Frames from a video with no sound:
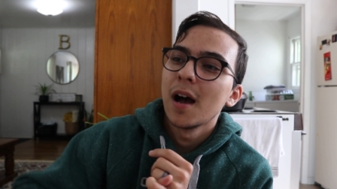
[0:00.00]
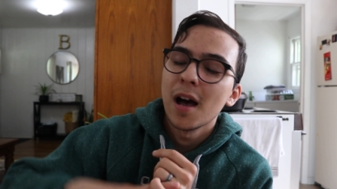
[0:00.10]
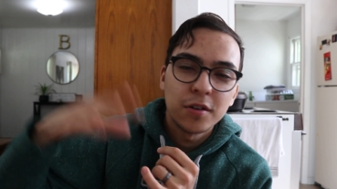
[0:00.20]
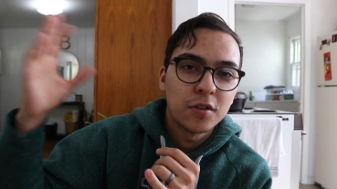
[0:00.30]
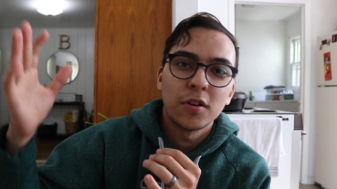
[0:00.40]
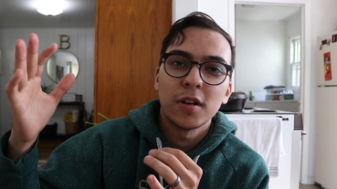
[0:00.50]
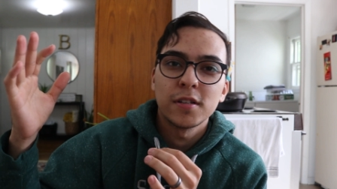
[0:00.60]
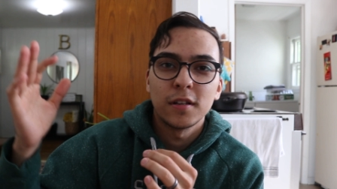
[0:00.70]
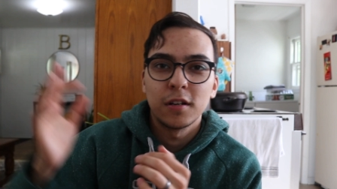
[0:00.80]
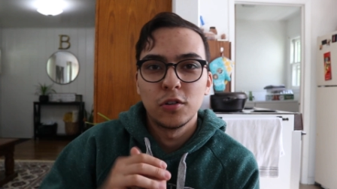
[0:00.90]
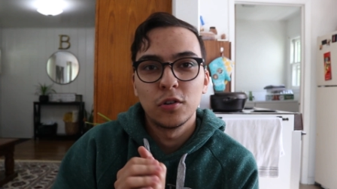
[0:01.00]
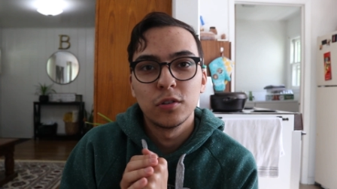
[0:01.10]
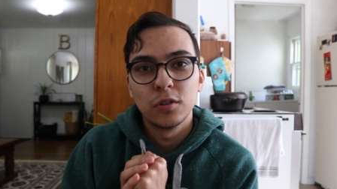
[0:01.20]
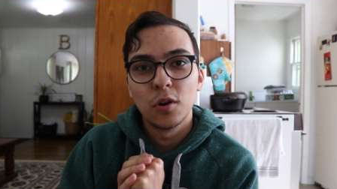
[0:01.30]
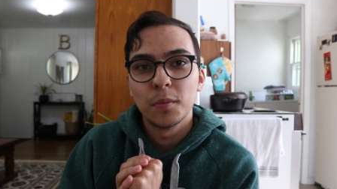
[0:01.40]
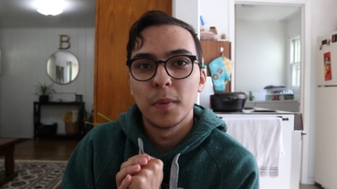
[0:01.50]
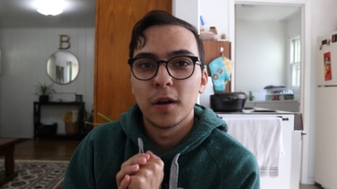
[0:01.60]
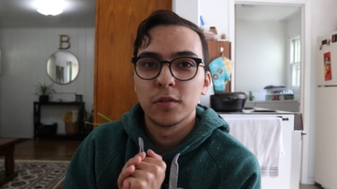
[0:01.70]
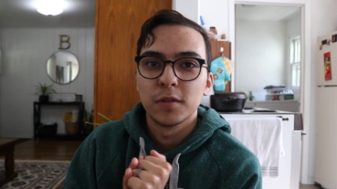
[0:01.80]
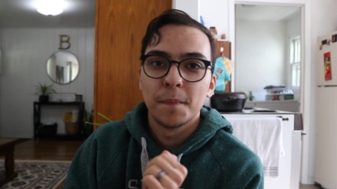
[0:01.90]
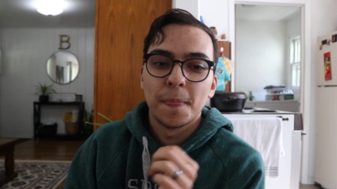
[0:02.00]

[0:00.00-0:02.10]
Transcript: other creators that I don't know about it.